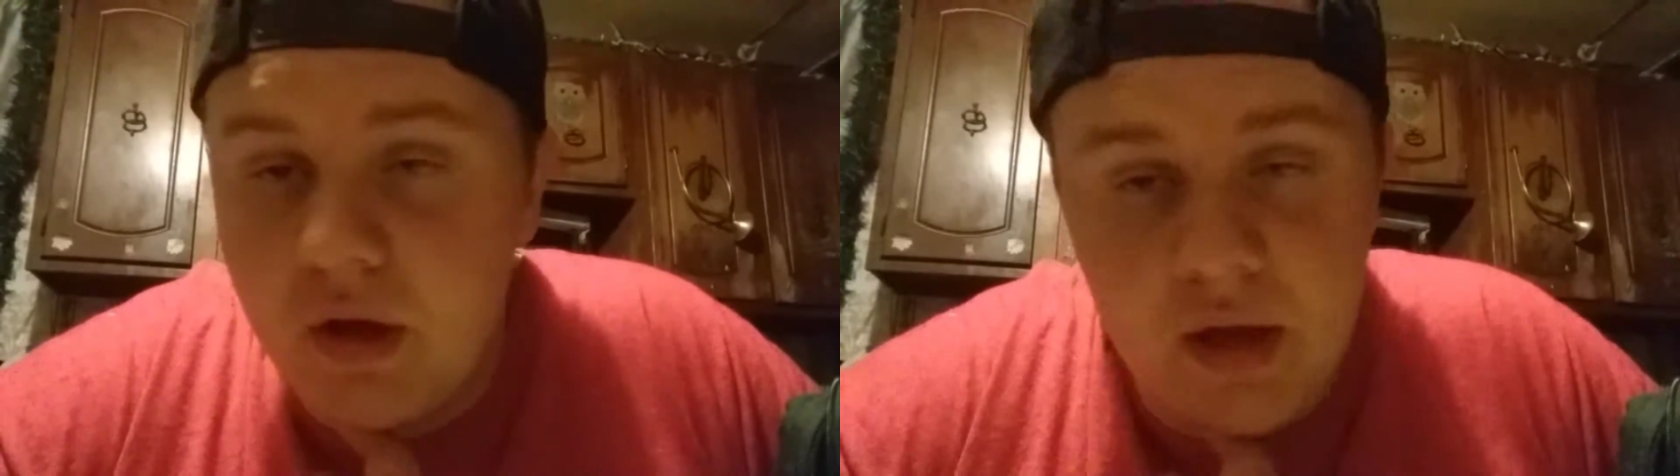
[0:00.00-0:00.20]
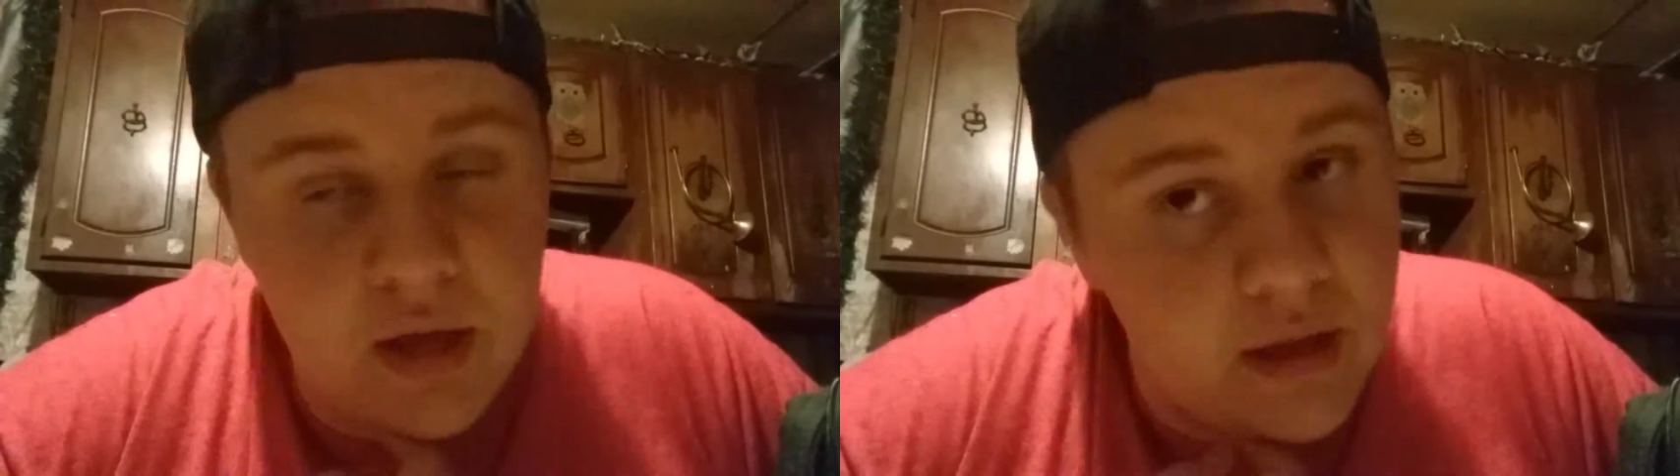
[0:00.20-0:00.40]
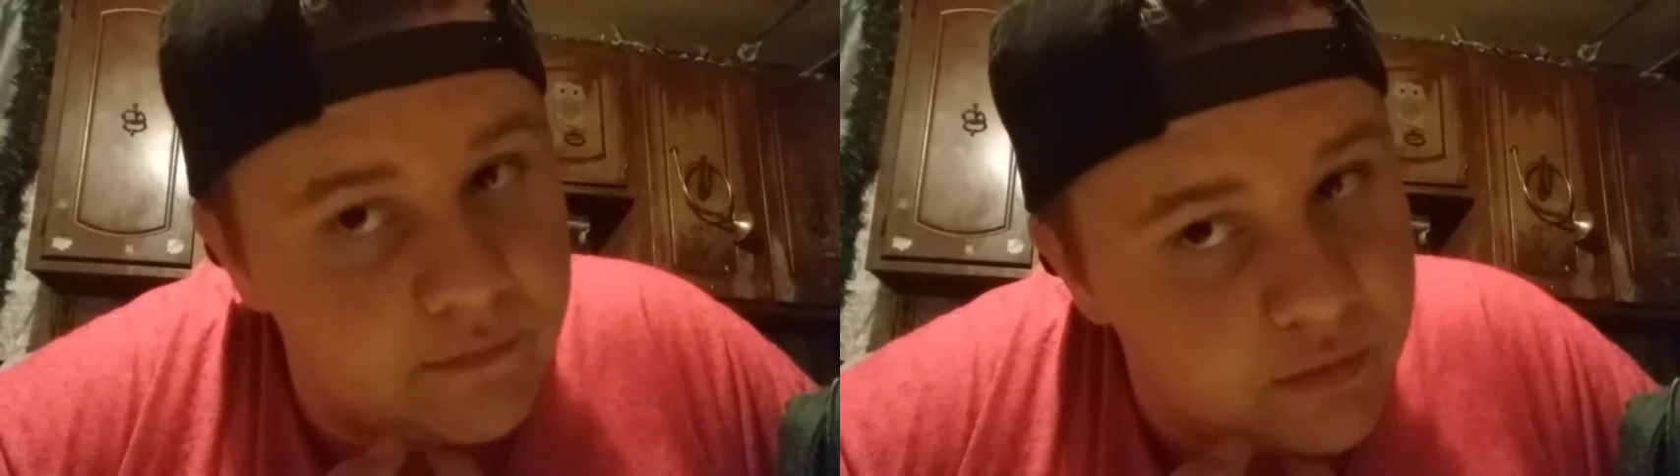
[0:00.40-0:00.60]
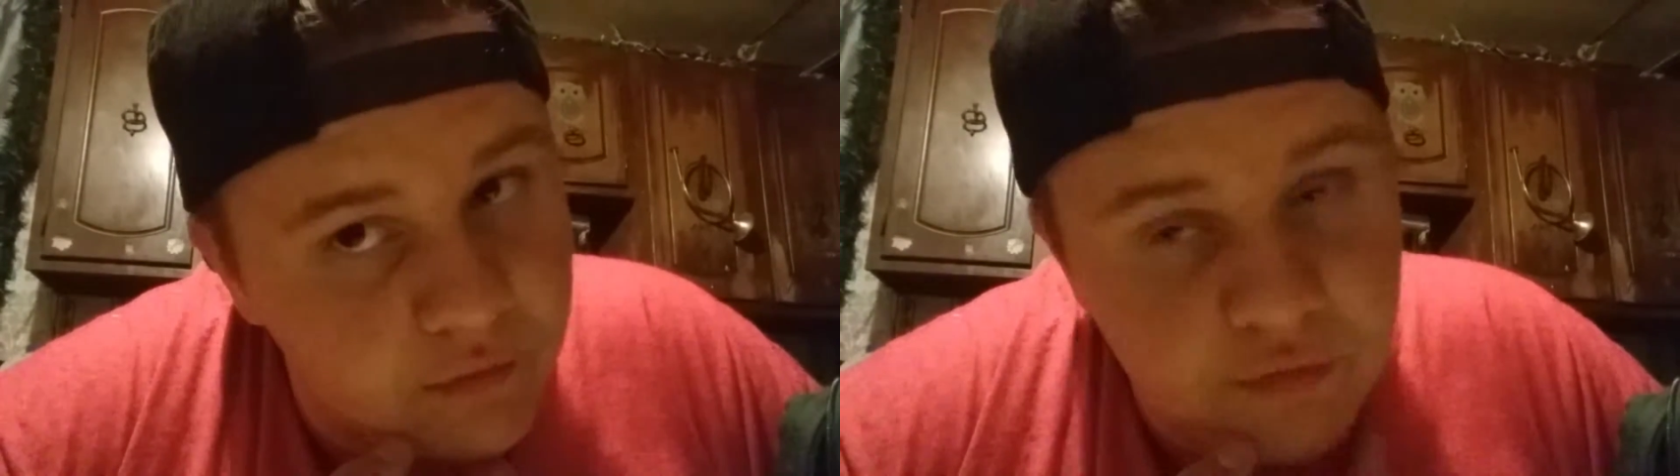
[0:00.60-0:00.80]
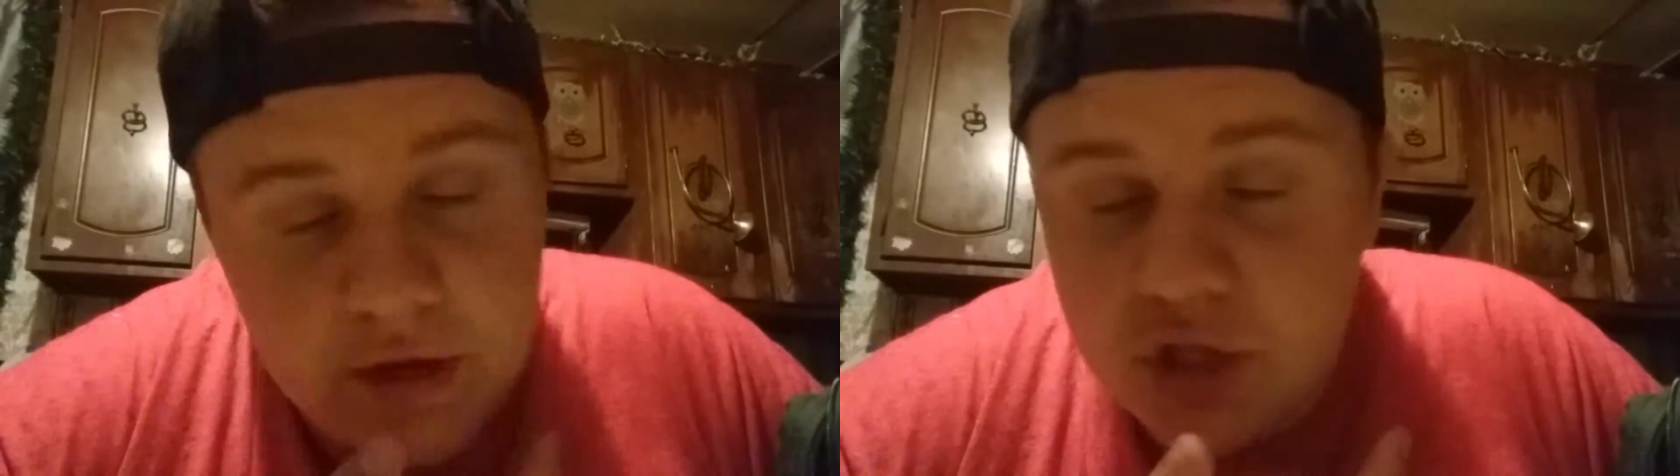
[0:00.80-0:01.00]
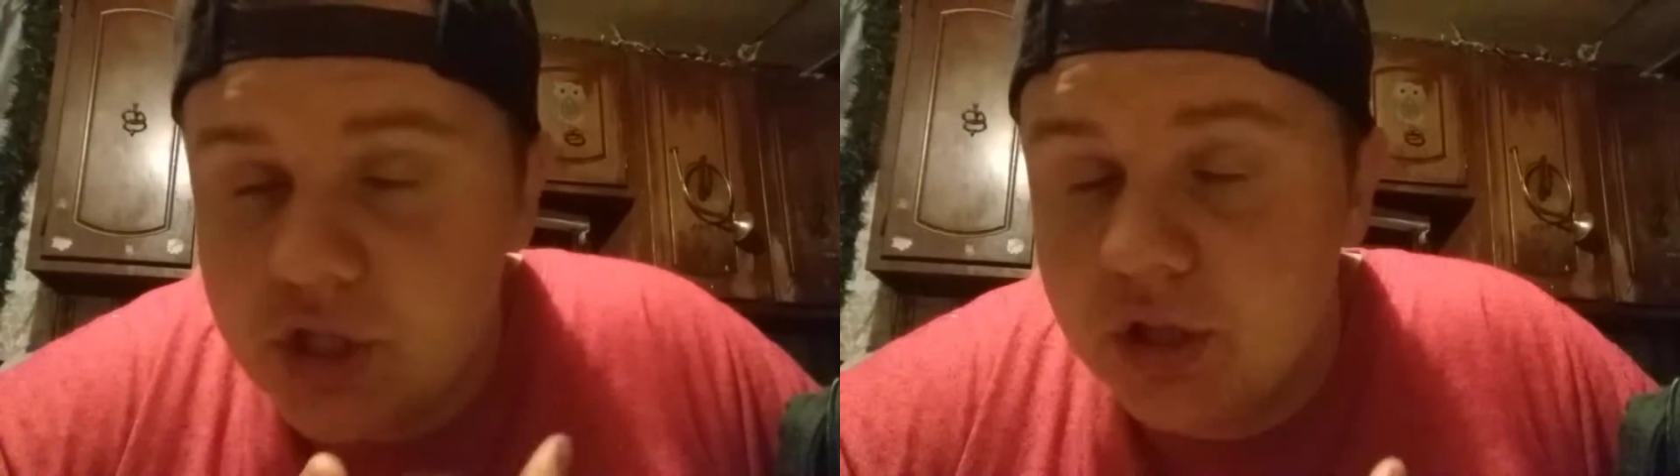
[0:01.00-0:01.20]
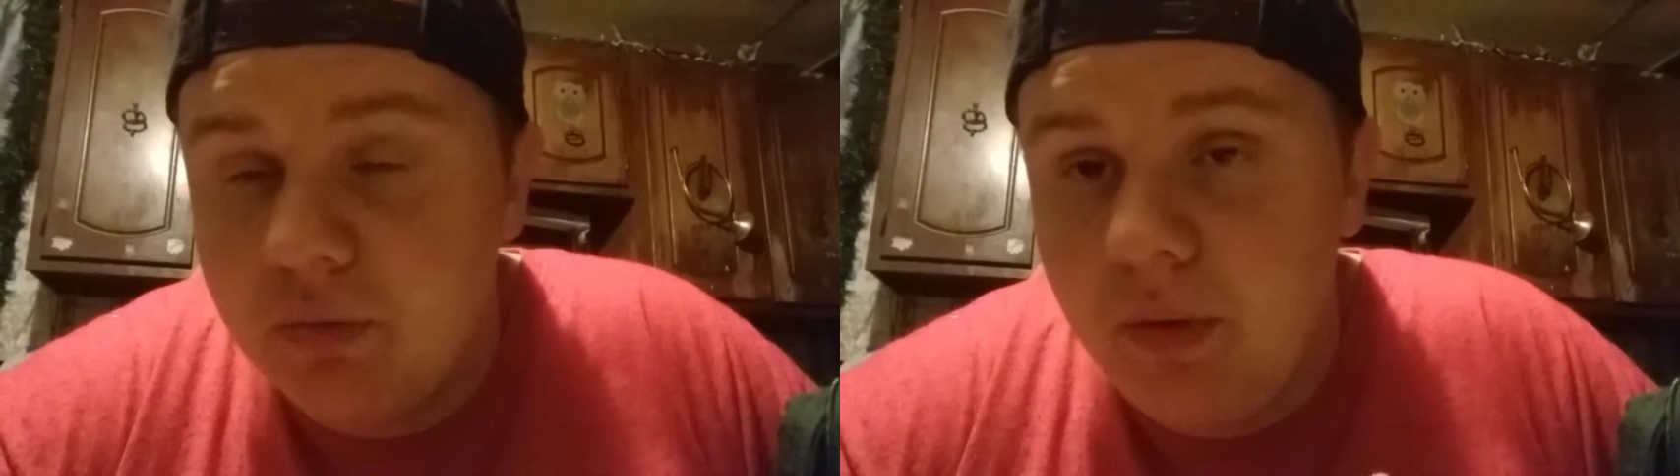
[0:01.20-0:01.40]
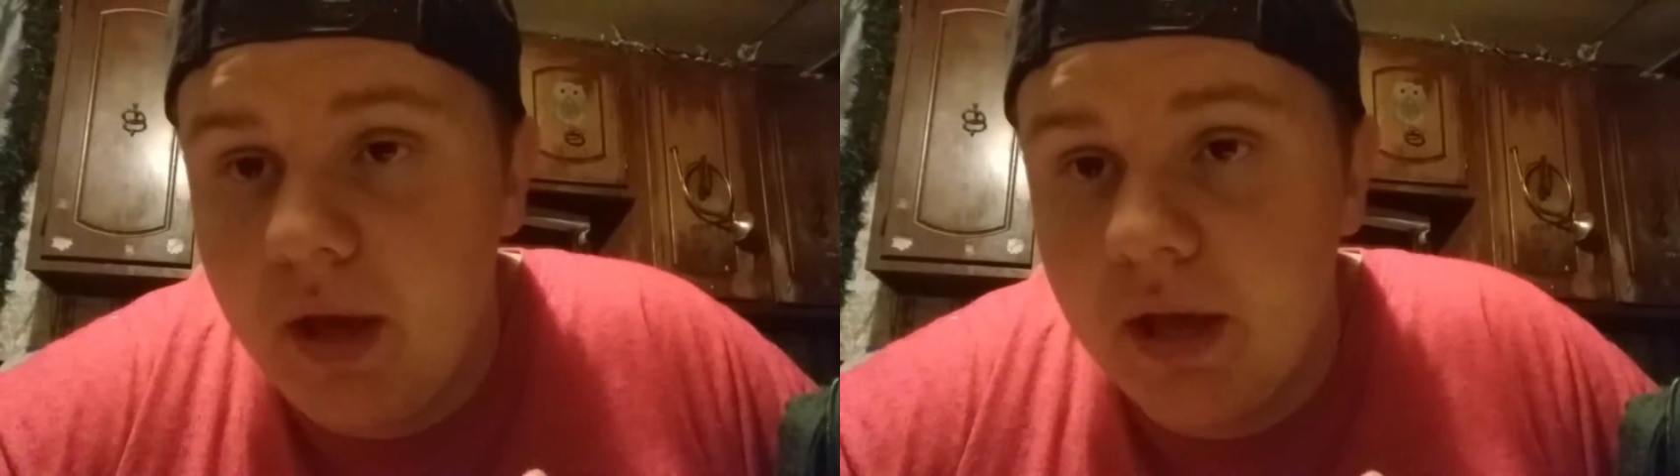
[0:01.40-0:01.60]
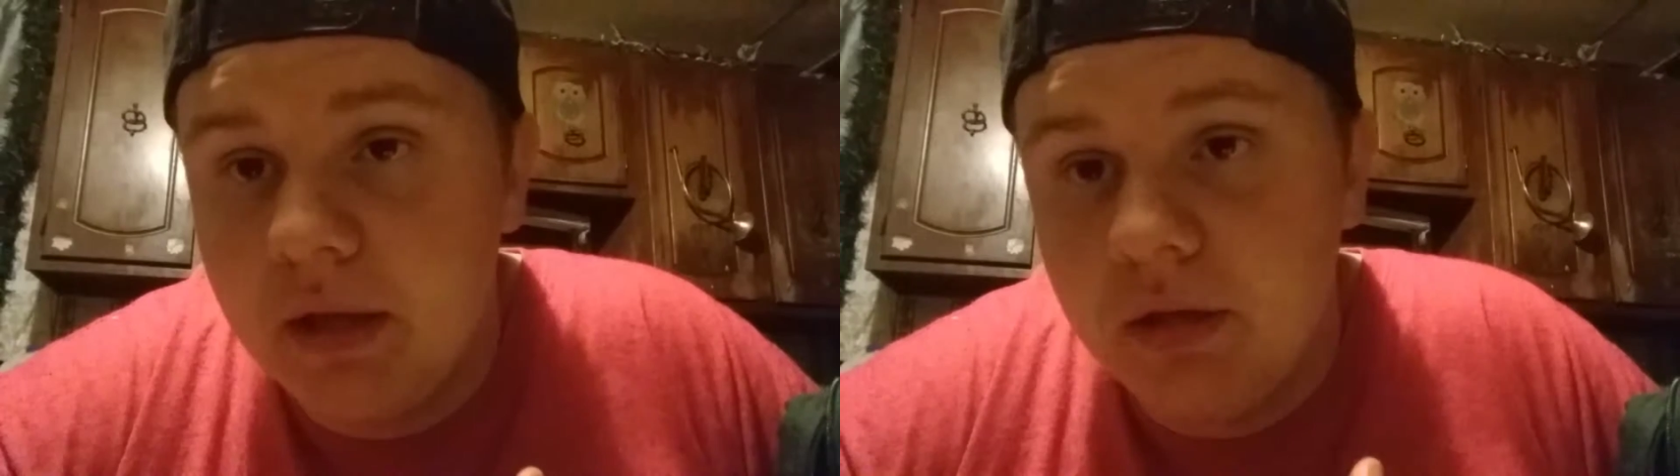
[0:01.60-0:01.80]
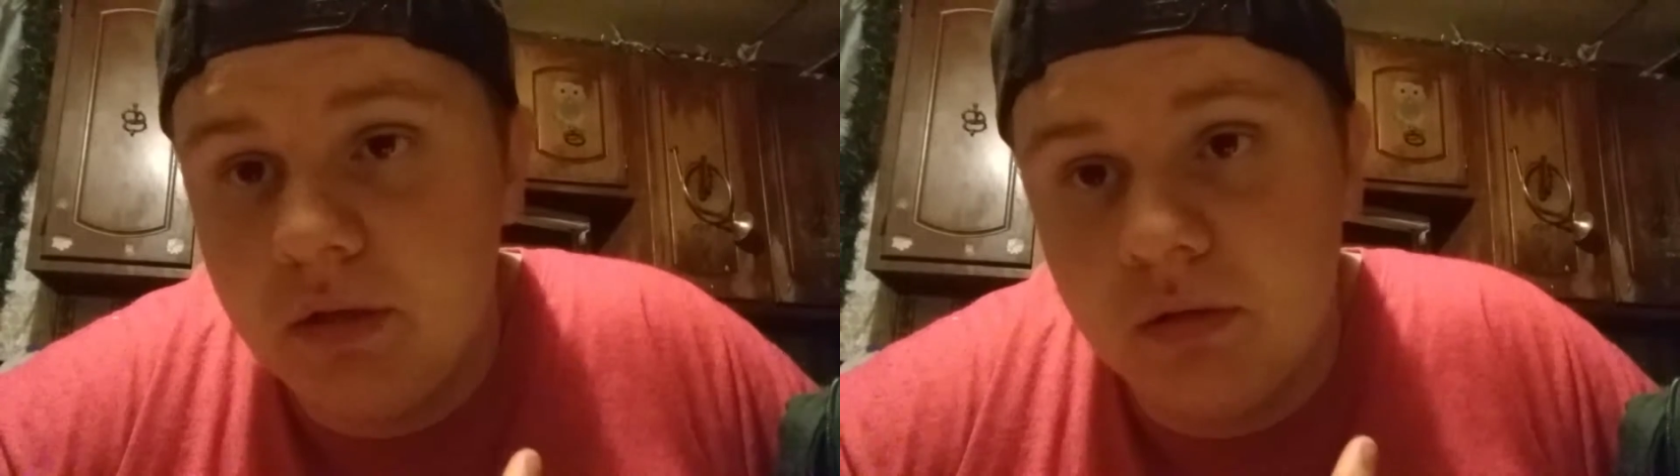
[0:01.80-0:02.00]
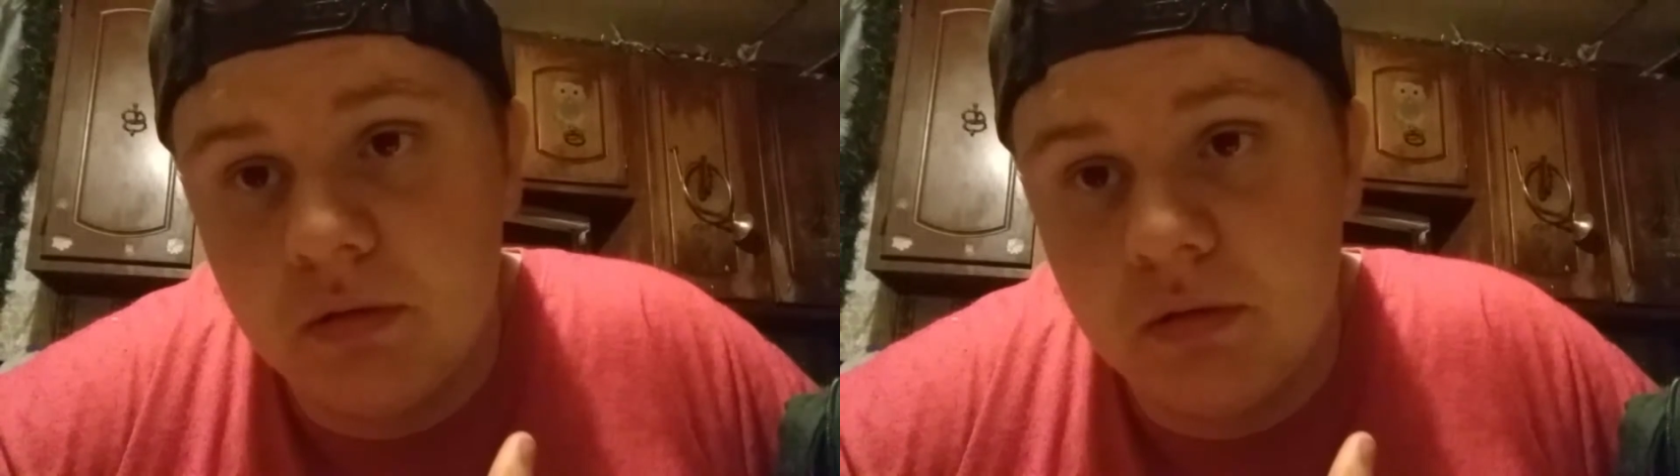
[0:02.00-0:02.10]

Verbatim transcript: If you fish in the rain,